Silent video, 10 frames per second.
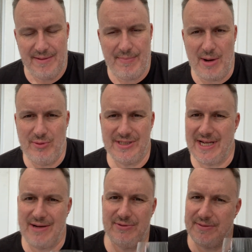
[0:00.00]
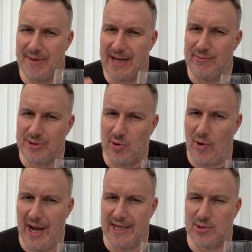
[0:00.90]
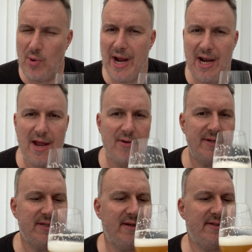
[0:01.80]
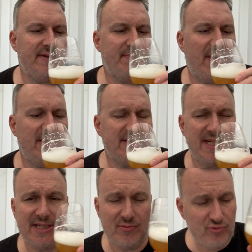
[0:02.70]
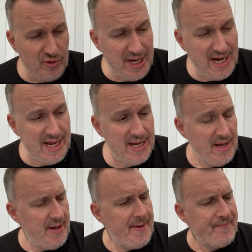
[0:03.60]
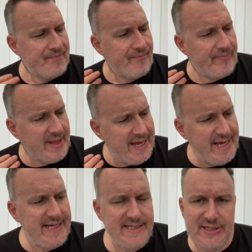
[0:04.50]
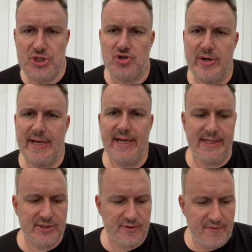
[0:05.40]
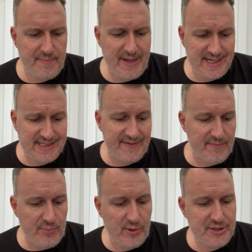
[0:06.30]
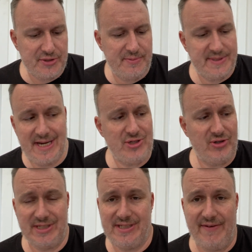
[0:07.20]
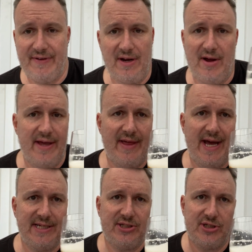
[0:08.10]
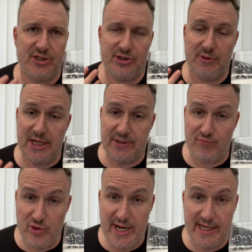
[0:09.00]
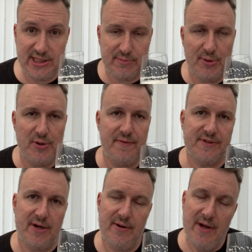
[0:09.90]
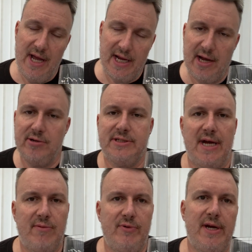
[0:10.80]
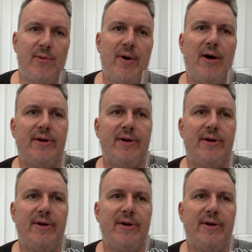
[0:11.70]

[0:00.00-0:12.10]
But I wouldn't say it was it was quite it's quite low in terms of its pininess. It's a really easy drinking sort of beer. 7.2% drinks, nothing like that. It just, it's really smooth. So goes down really well.